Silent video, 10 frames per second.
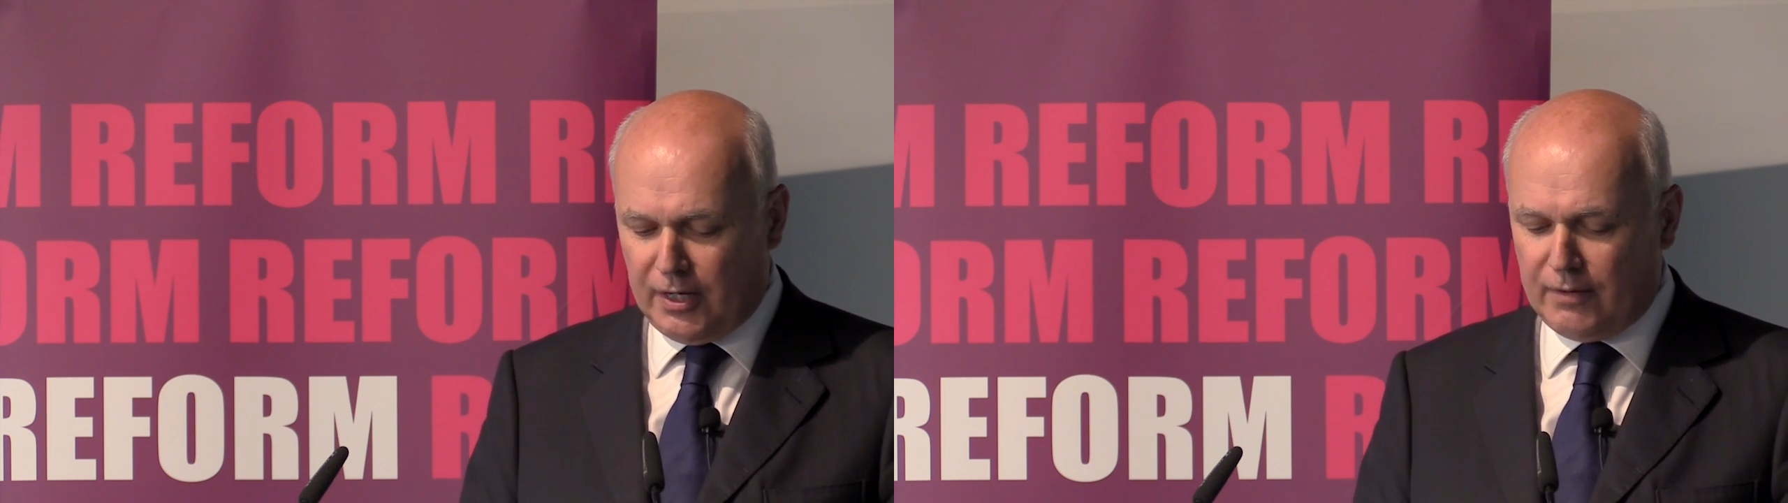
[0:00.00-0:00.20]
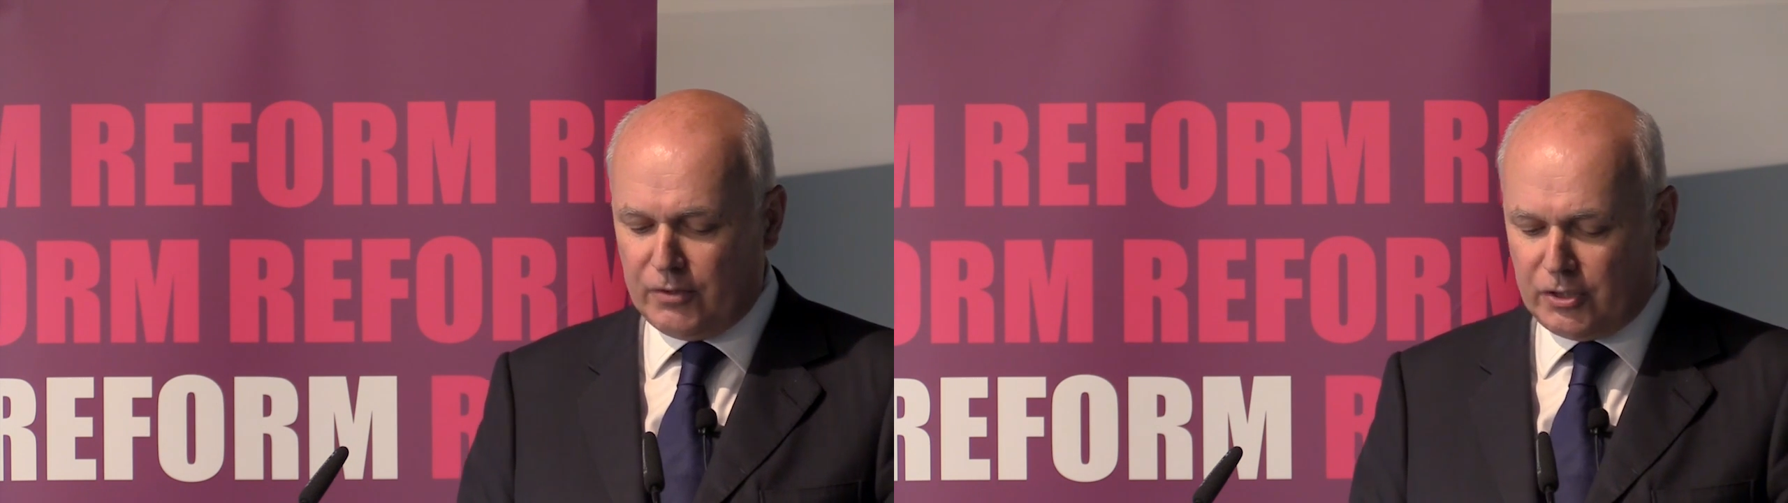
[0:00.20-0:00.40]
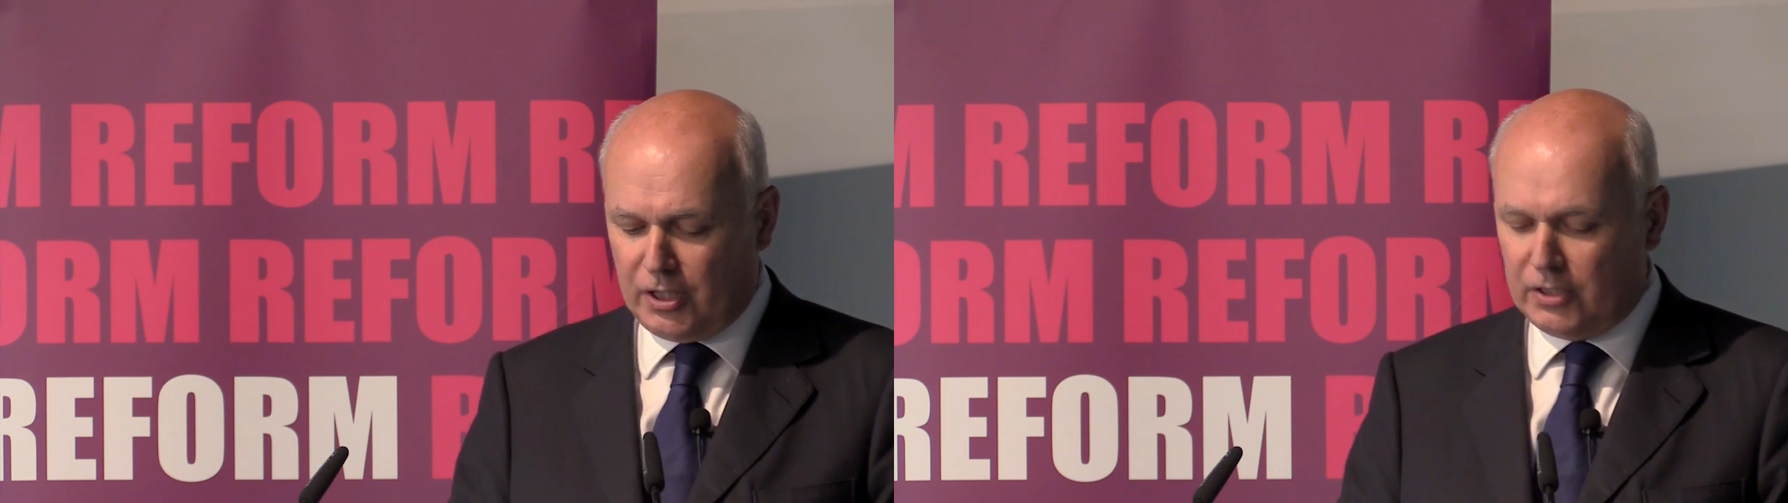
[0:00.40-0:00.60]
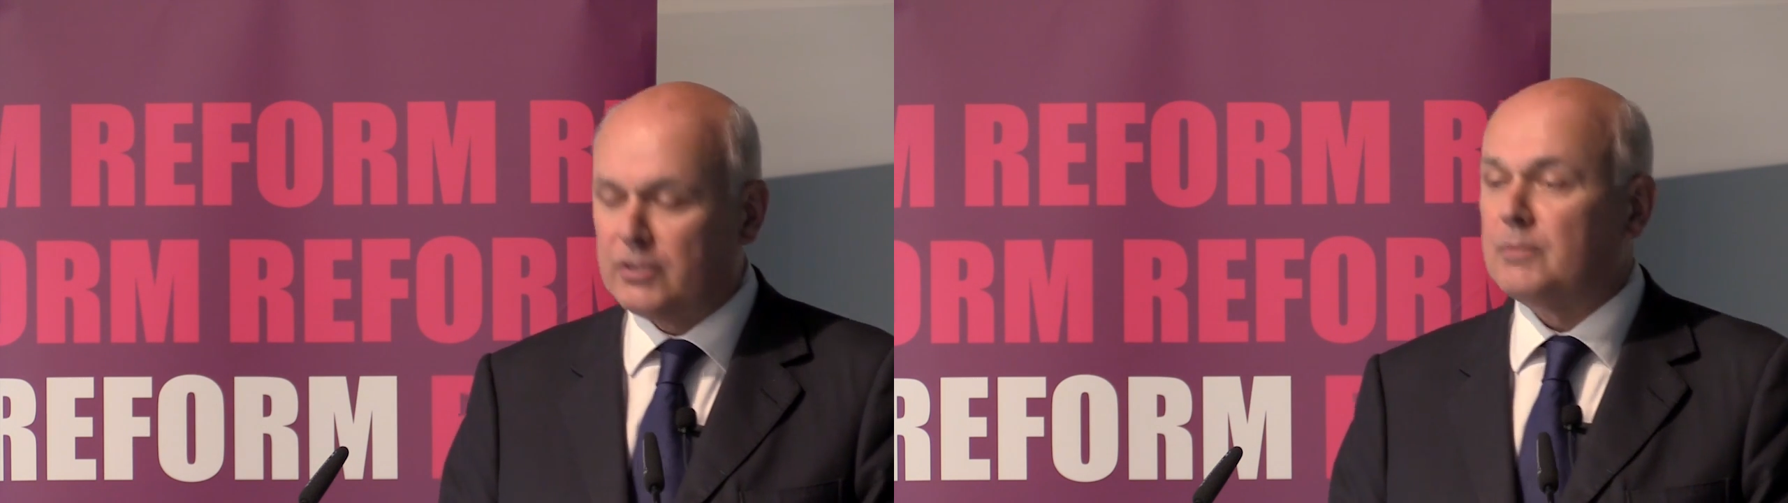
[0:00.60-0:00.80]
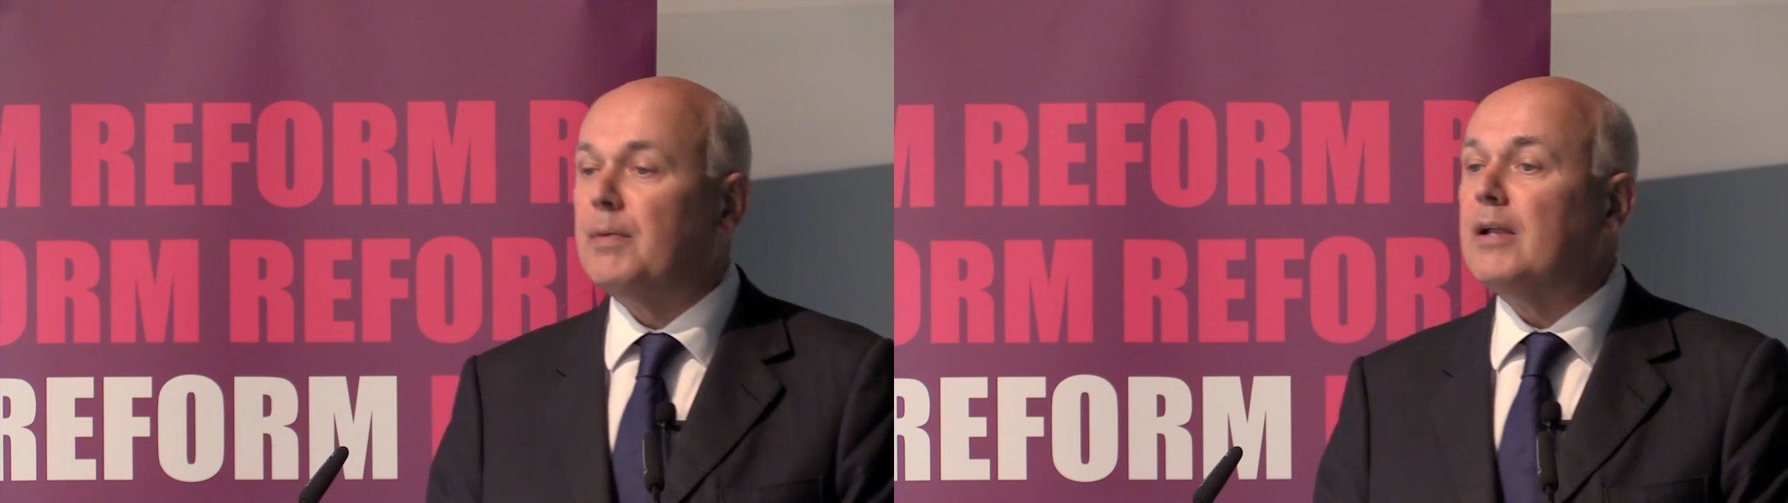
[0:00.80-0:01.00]
have the
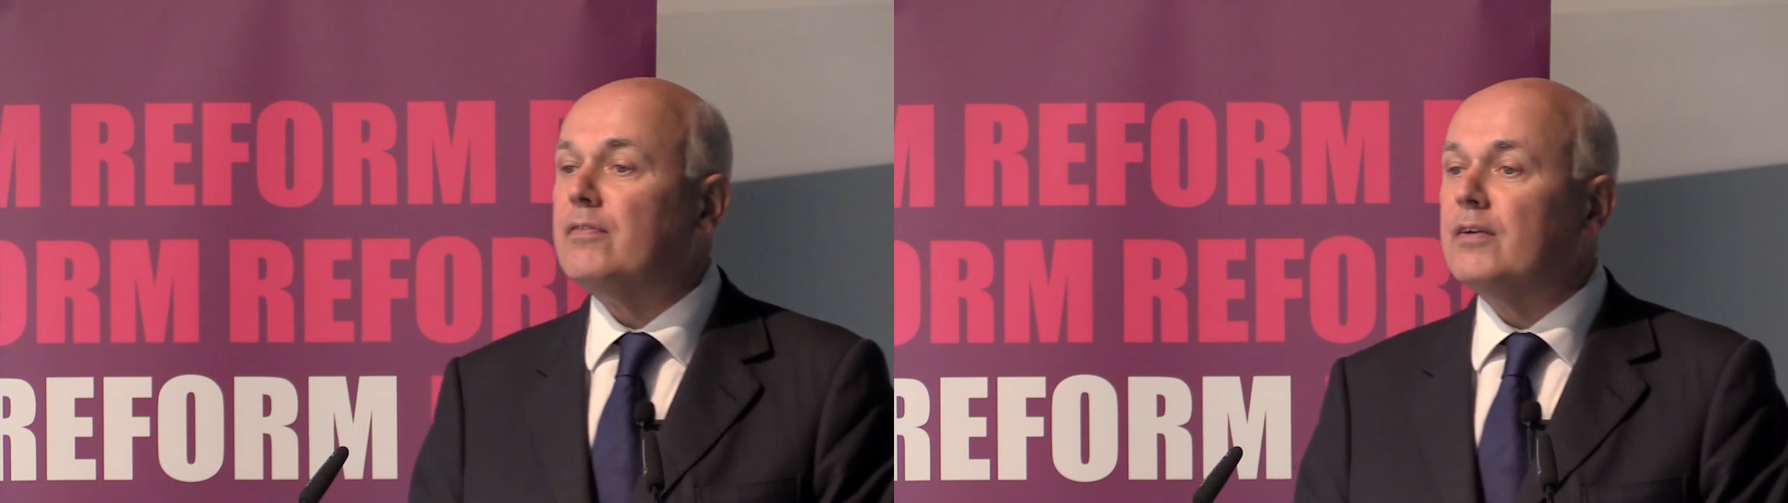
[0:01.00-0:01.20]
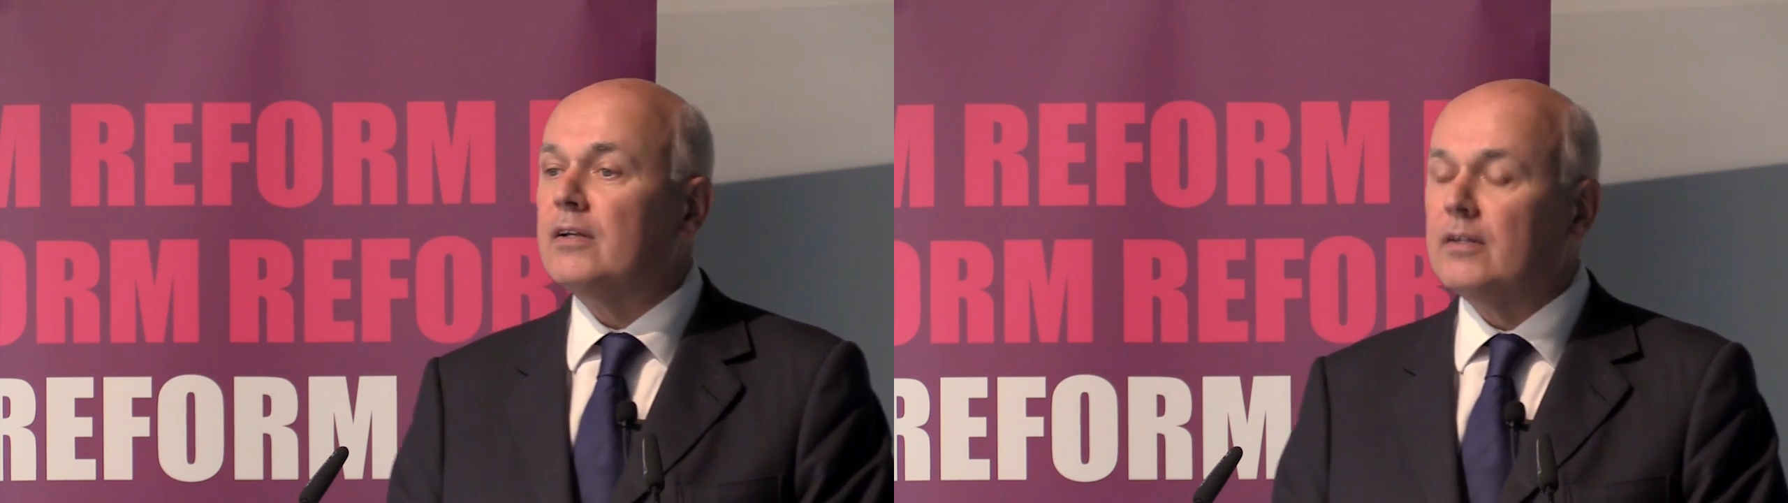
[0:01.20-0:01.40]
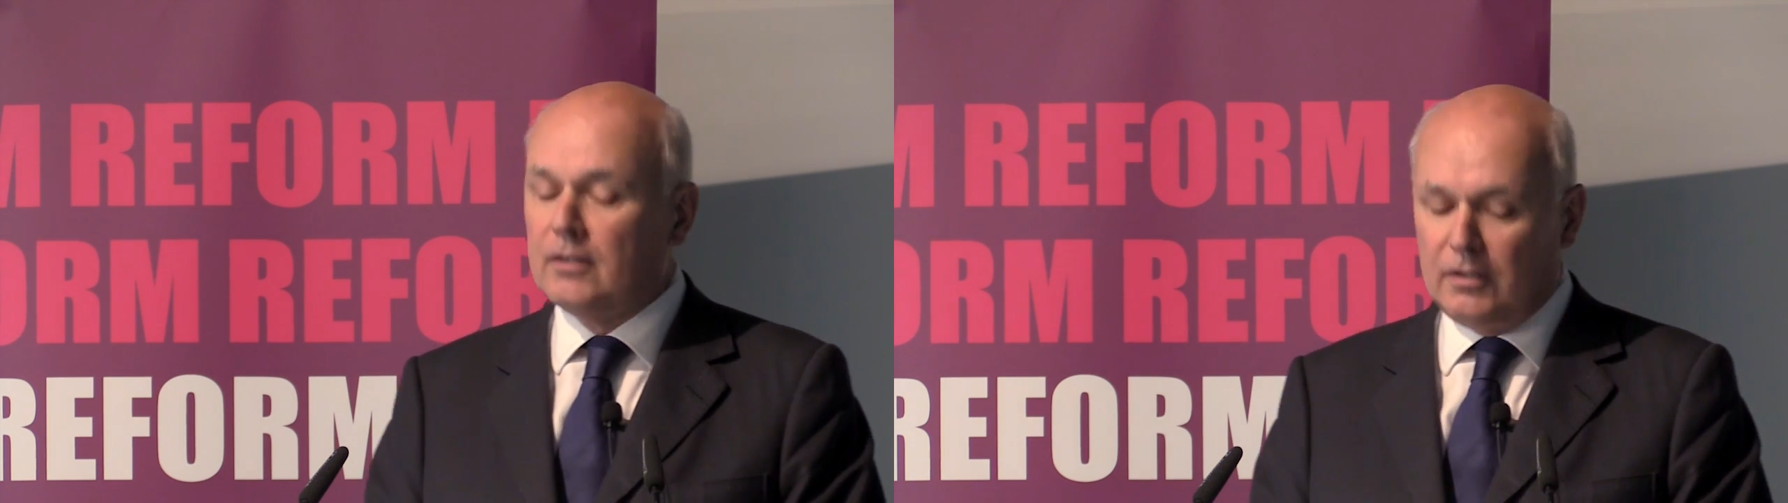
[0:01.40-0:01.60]
chance to benefit